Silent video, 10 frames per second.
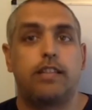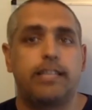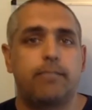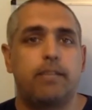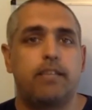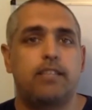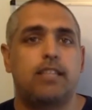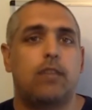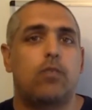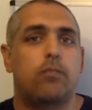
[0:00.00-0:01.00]
This means
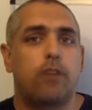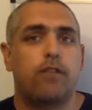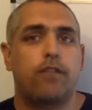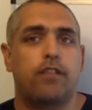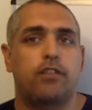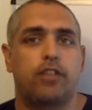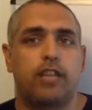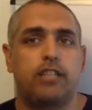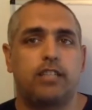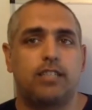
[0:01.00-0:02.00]
that with both of these
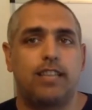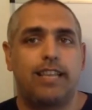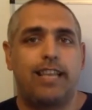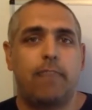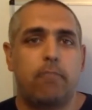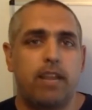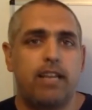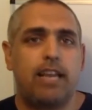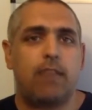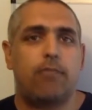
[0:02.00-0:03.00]
changes, it
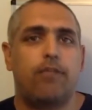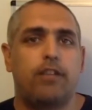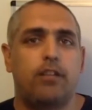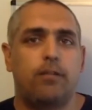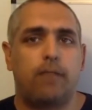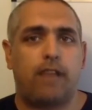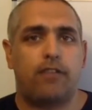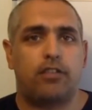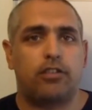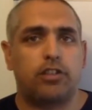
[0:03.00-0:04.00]
may now prevent you from
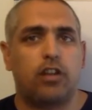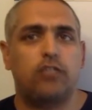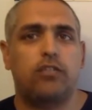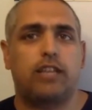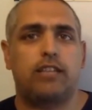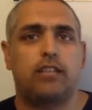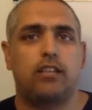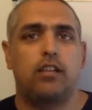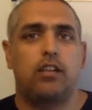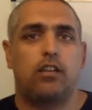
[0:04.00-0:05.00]
having to shard your
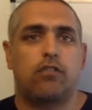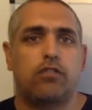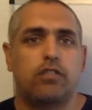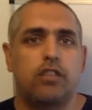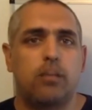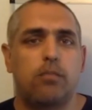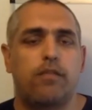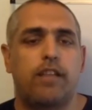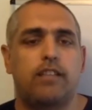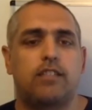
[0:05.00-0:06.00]
data across a number
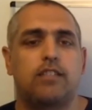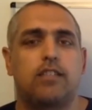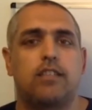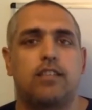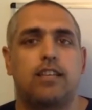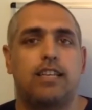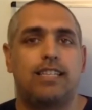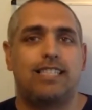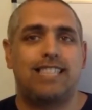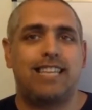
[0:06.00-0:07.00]
of instances.
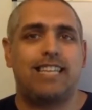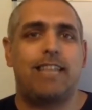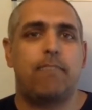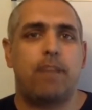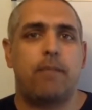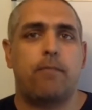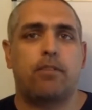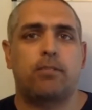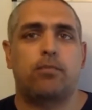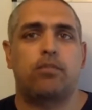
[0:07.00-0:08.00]
Instead, it may be
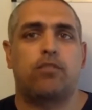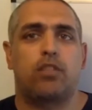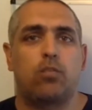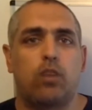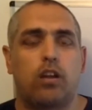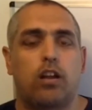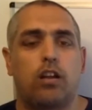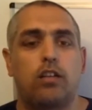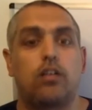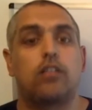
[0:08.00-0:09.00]
possible to run the
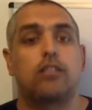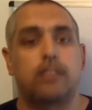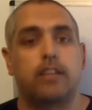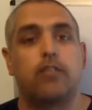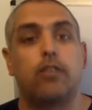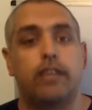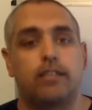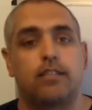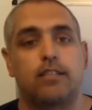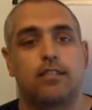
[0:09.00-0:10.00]
workload on a single
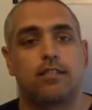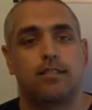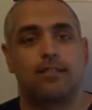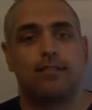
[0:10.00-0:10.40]
instance.